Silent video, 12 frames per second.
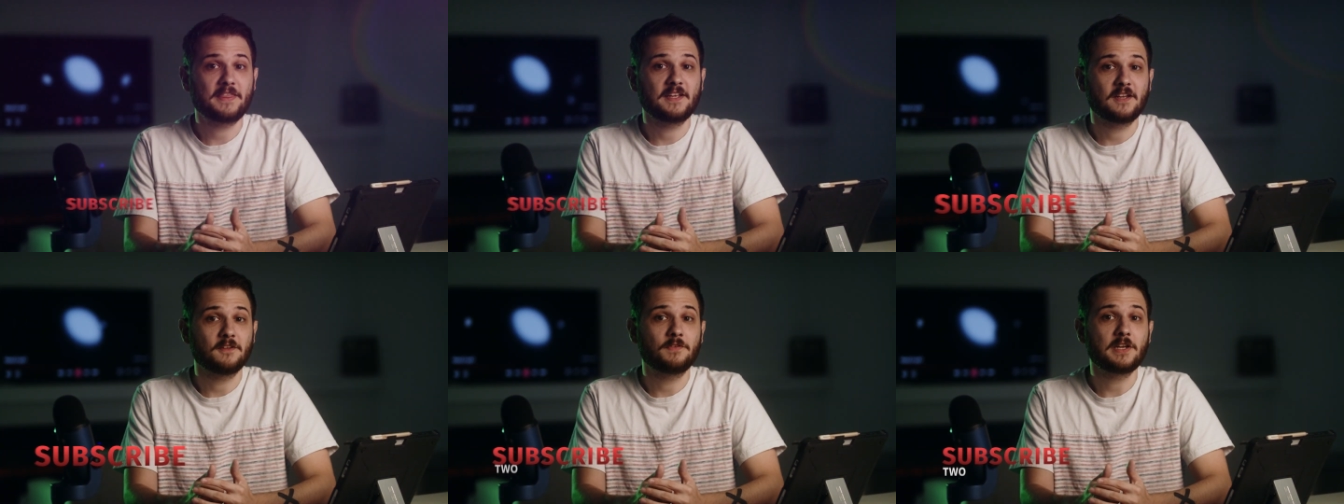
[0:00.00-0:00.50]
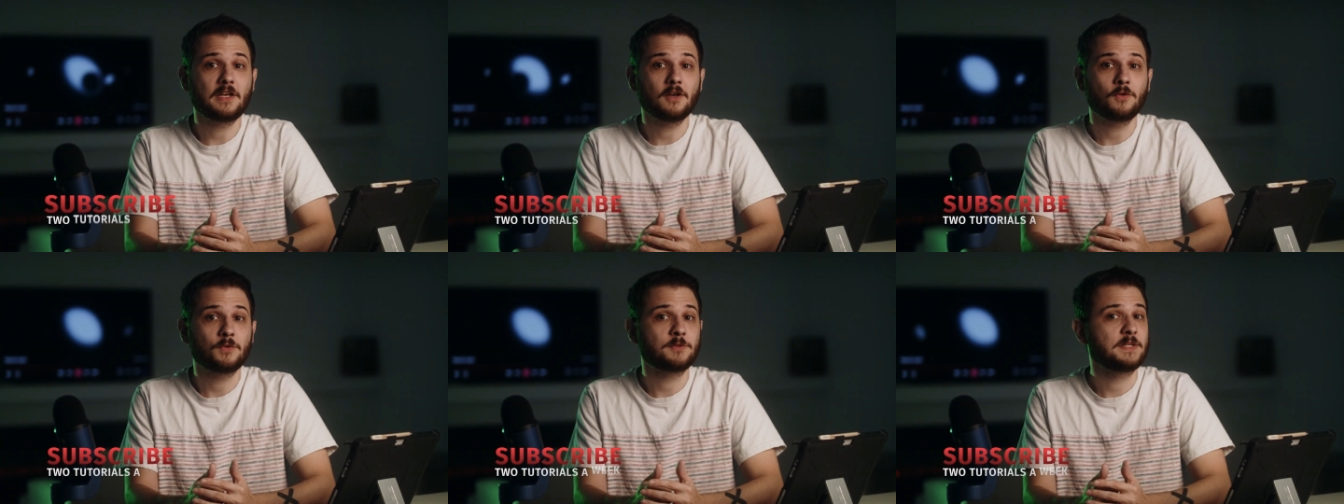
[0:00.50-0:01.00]
at the end of the
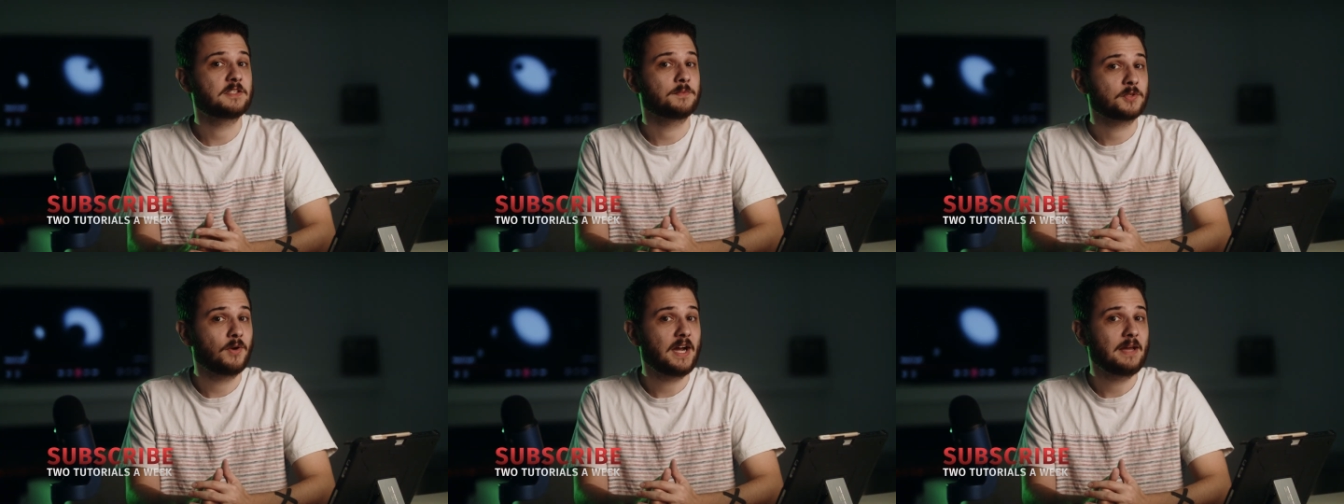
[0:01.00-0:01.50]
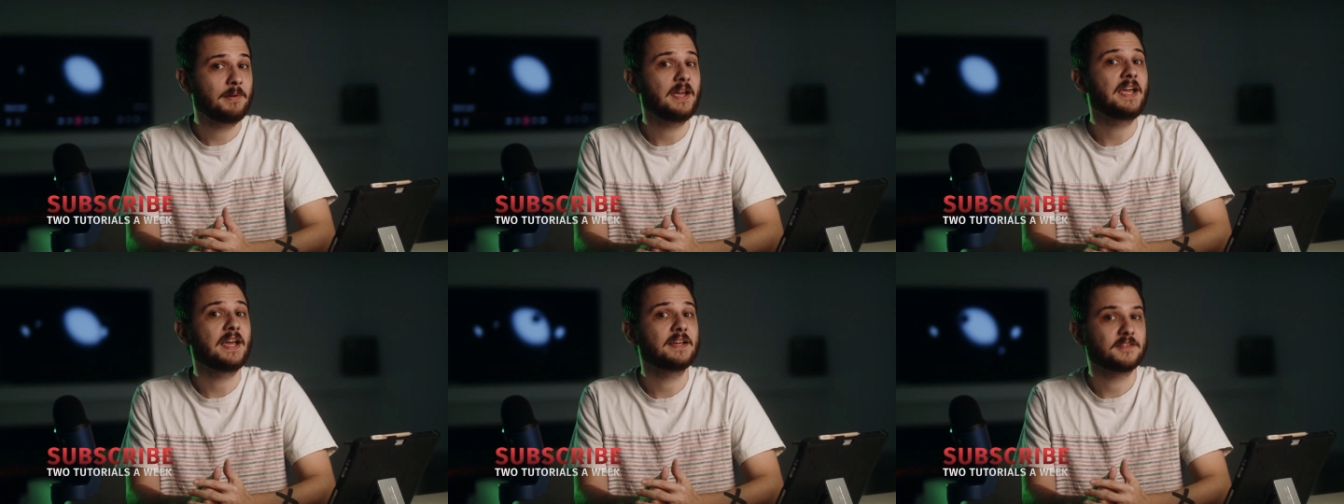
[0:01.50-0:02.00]
video, which means subscribe
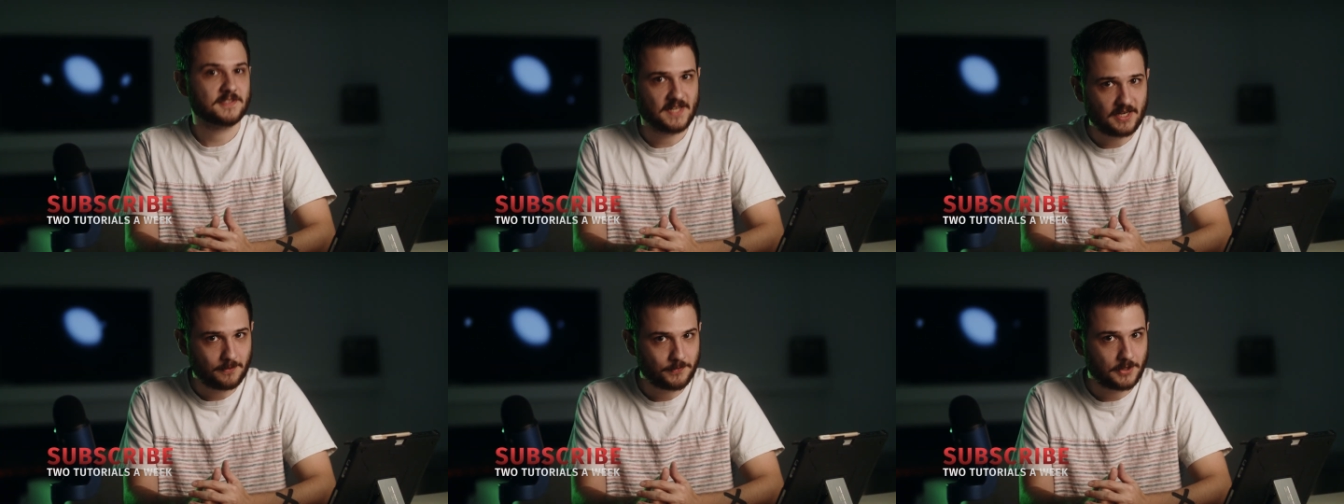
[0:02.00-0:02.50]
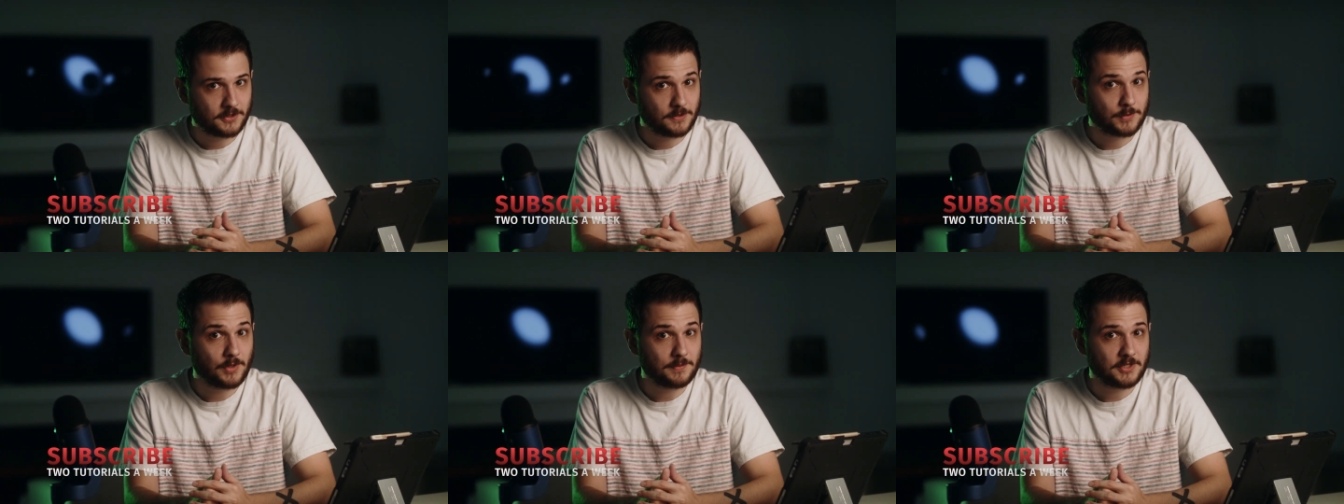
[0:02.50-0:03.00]
and sign up for our
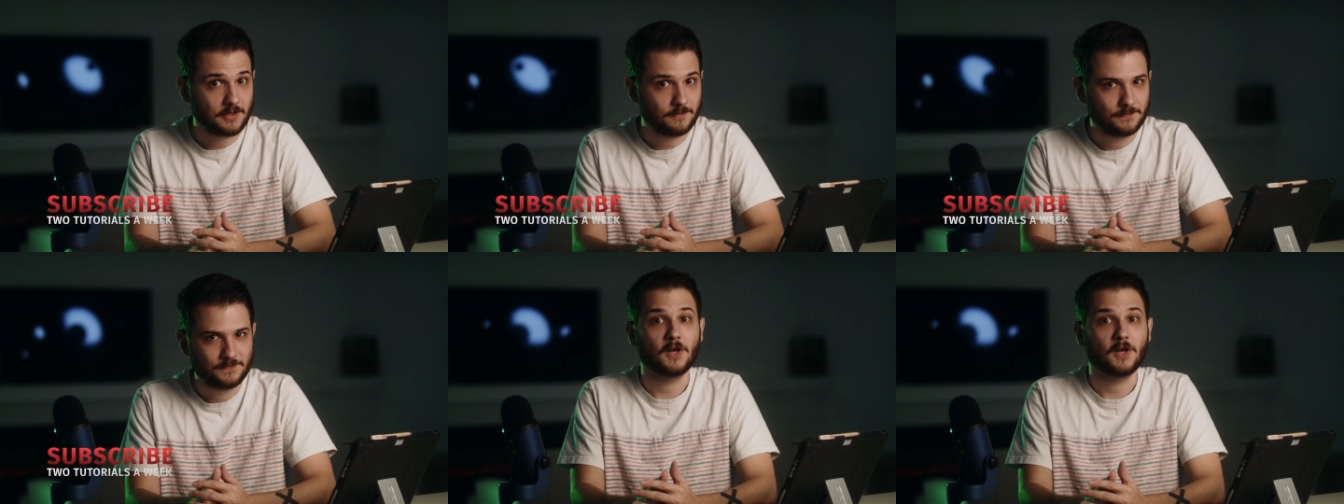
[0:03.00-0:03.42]
subscription.